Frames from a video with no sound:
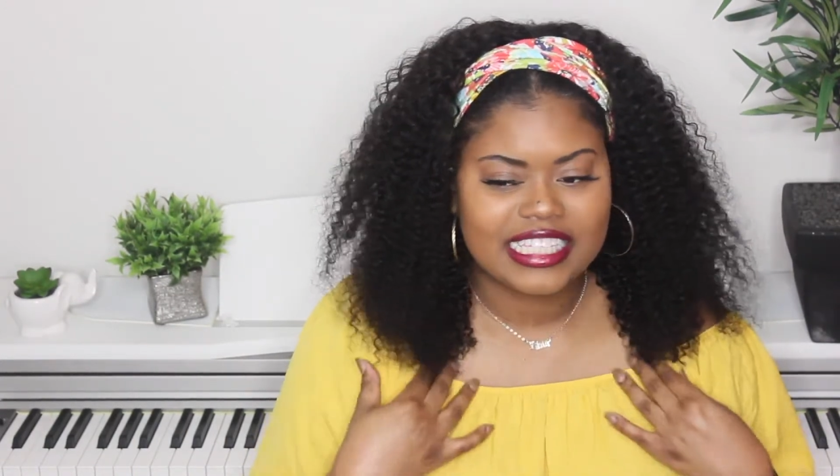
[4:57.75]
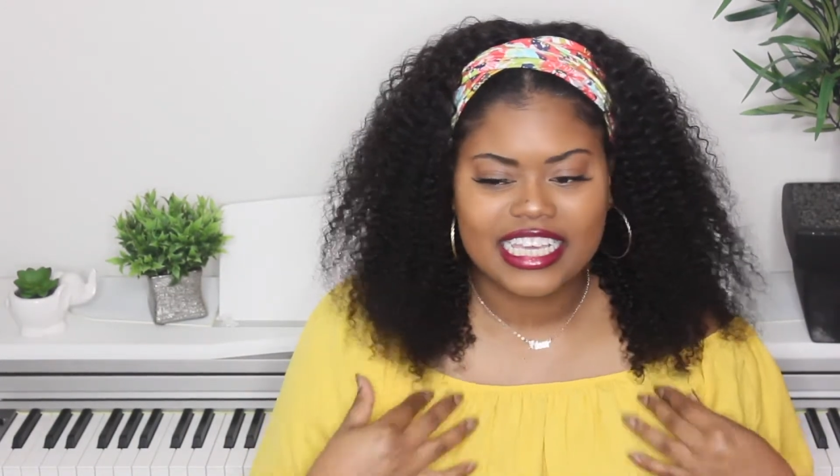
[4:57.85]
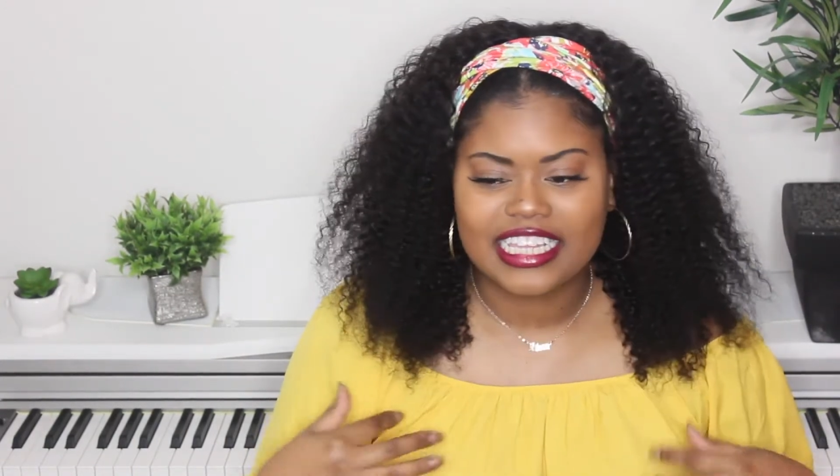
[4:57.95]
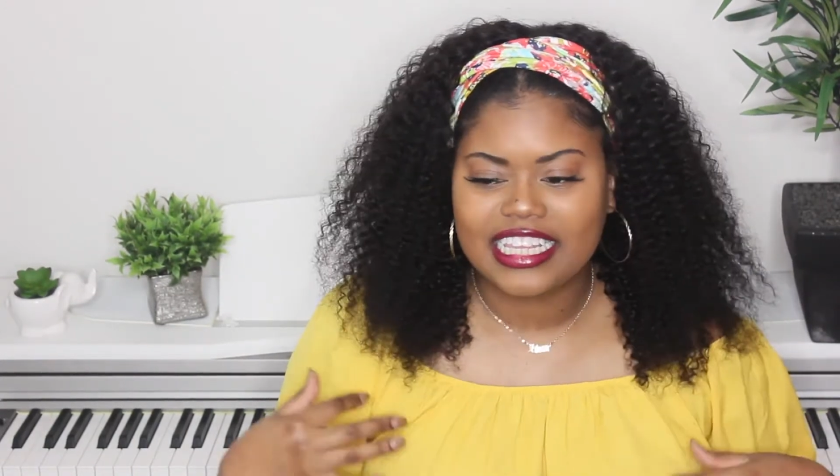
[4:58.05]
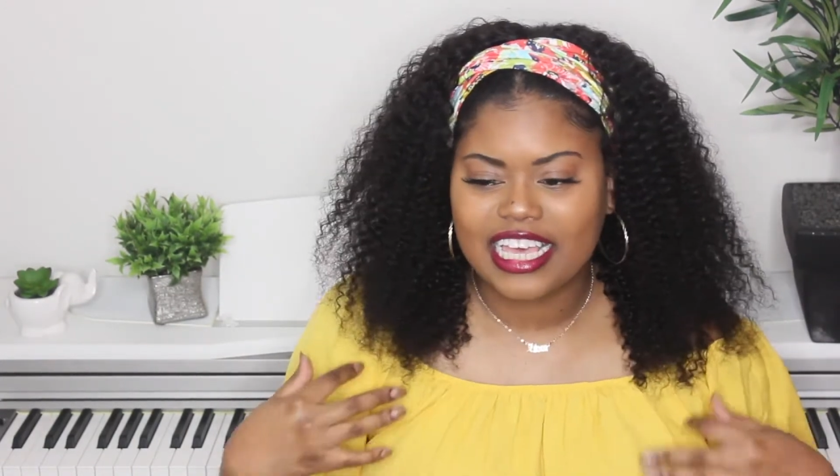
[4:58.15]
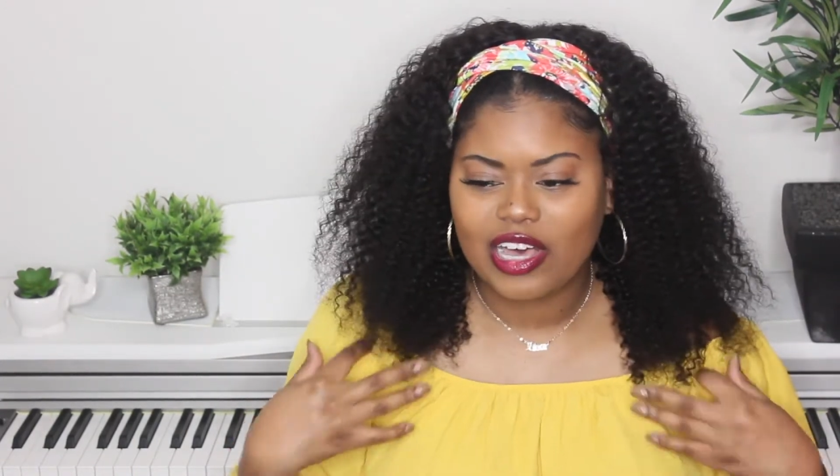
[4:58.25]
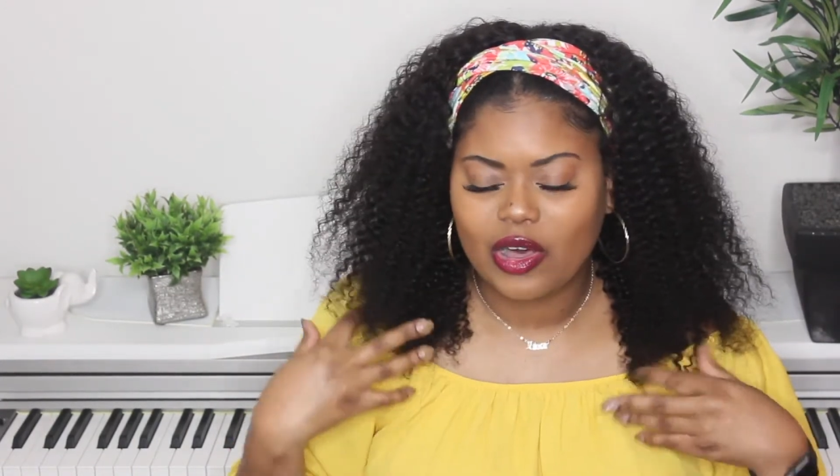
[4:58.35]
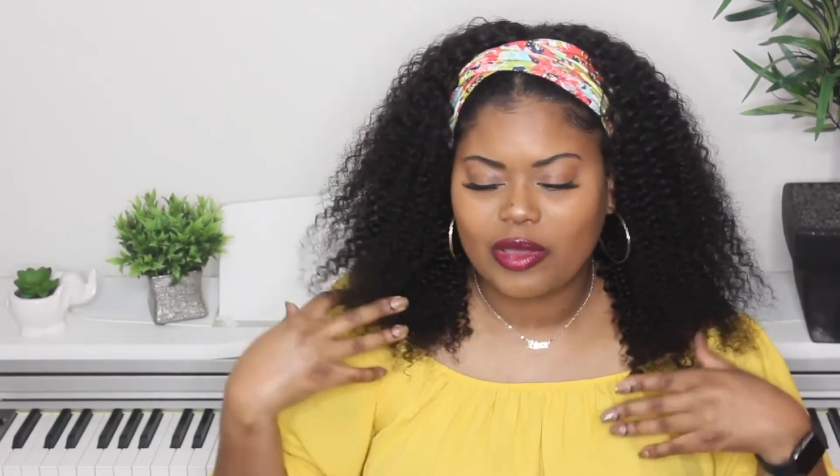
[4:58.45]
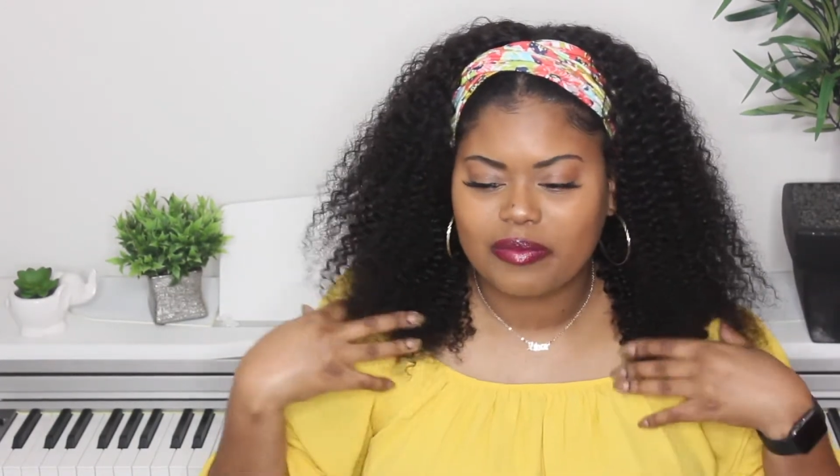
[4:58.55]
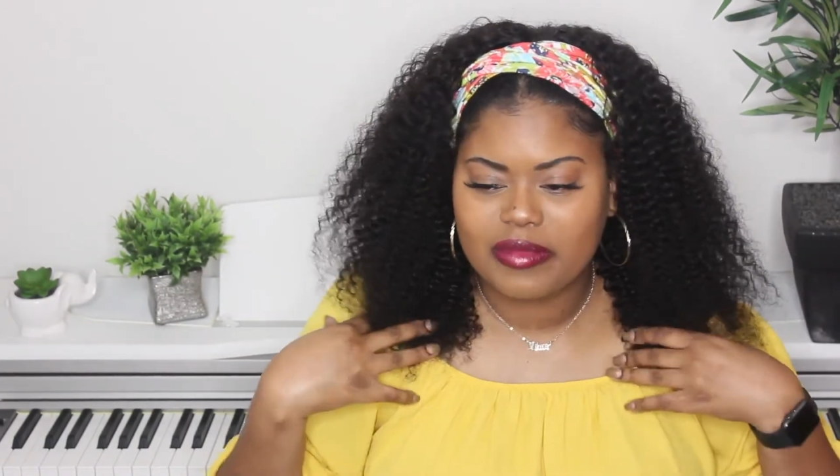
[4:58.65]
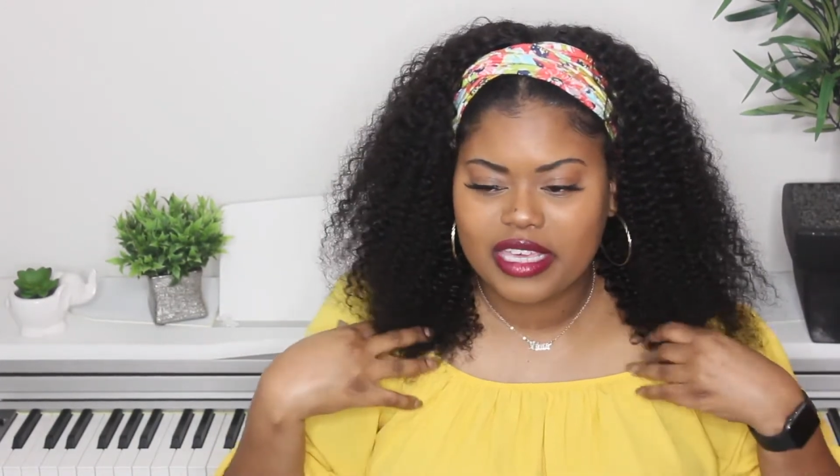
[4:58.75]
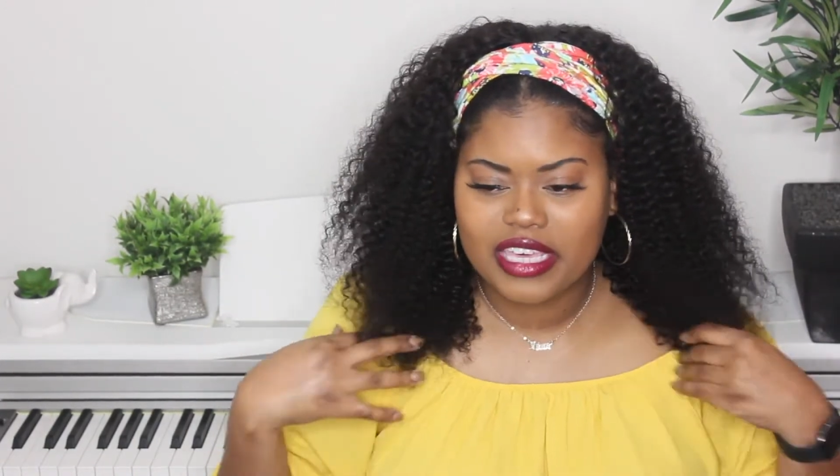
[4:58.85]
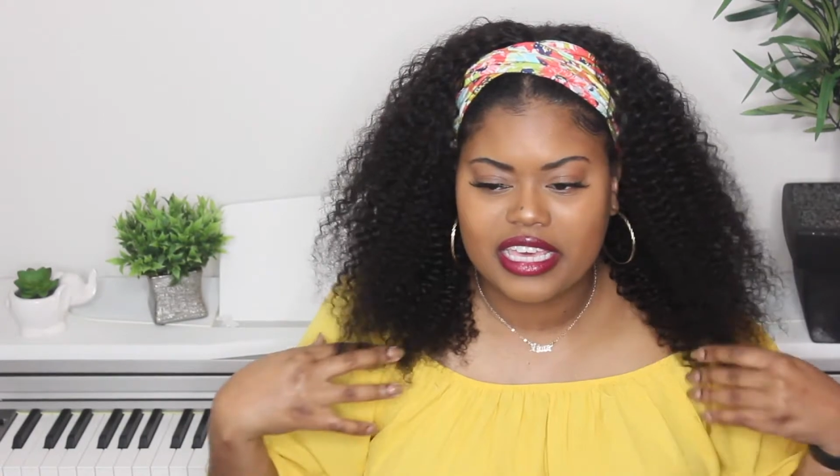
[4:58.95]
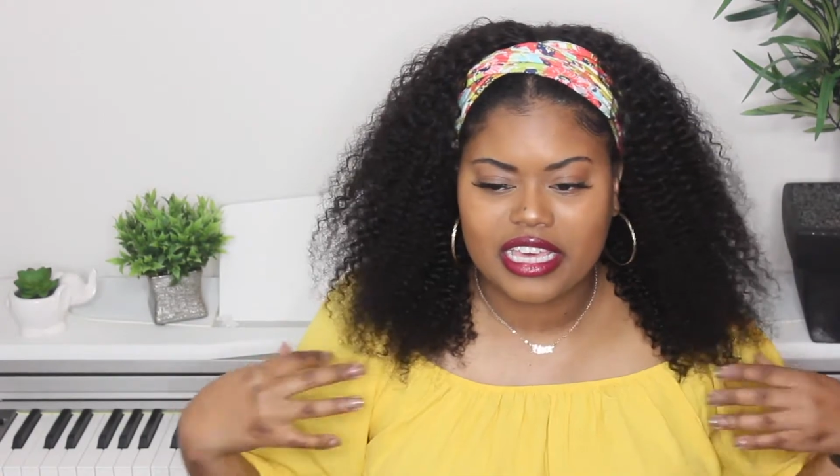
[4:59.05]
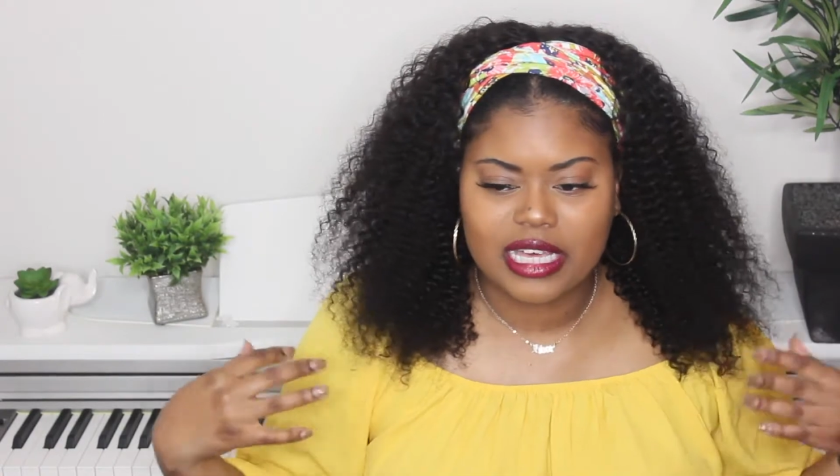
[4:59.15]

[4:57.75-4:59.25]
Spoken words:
hitting it on me.